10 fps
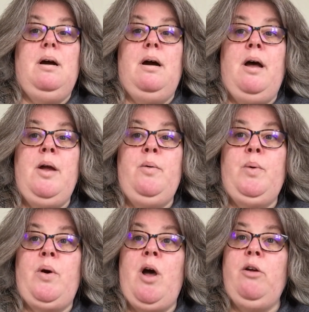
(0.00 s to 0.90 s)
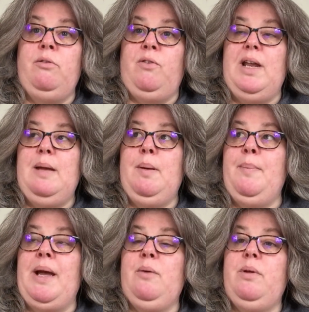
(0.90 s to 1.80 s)
I will hopefully be
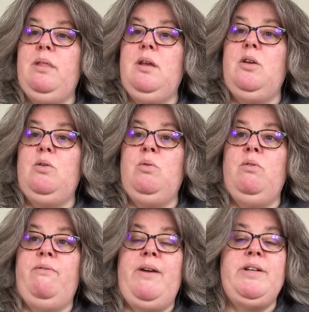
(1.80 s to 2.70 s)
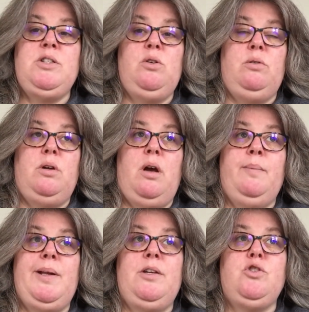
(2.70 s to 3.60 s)
back with you very soon. I'm
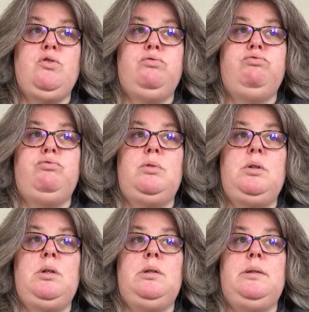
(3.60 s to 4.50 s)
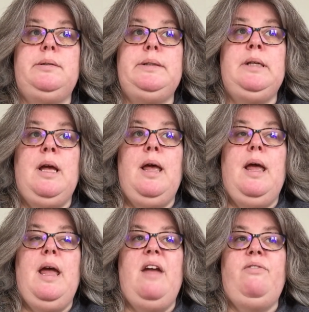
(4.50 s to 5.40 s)
going to try,
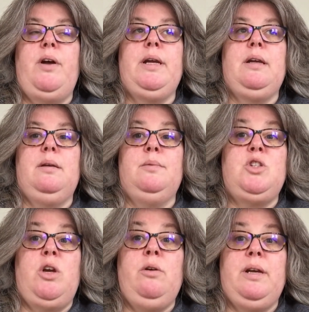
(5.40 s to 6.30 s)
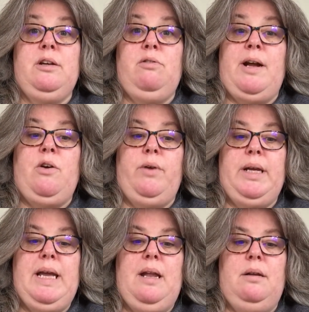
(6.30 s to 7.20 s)
if I do crack on and
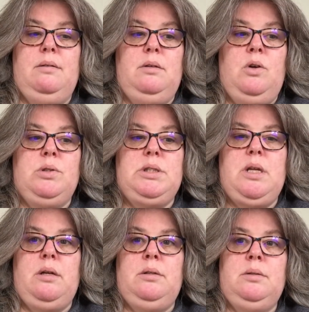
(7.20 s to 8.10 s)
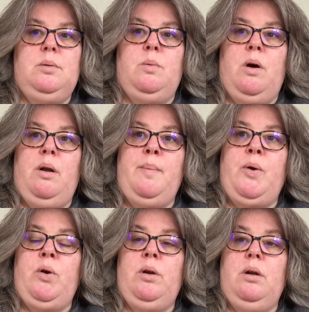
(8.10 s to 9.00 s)
get lots done while I'm
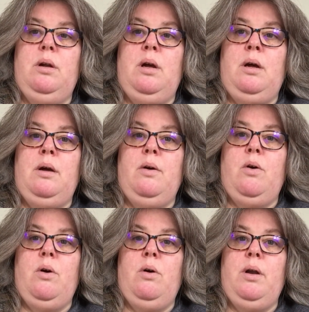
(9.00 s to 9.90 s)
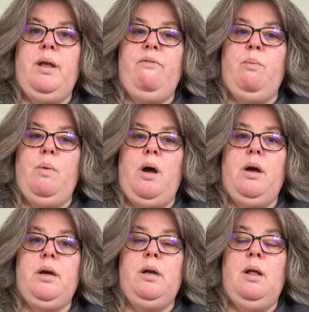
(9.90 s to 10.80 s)
on holiday from
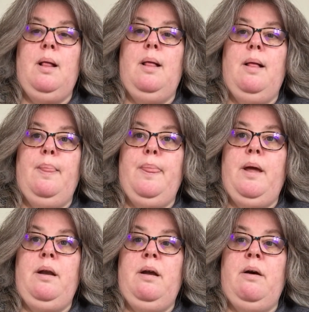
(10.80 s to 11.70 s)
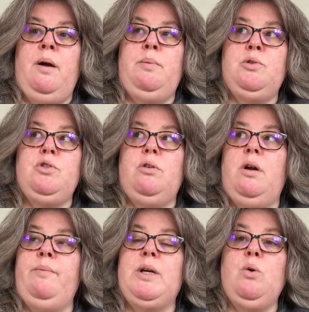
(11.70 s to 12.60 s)
work, then I will try
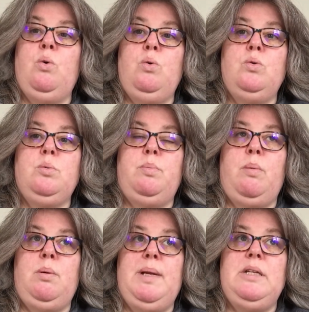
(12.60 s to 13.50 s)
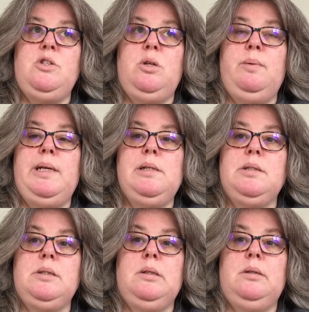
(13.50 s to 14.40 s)
and record probably in 2 weeks.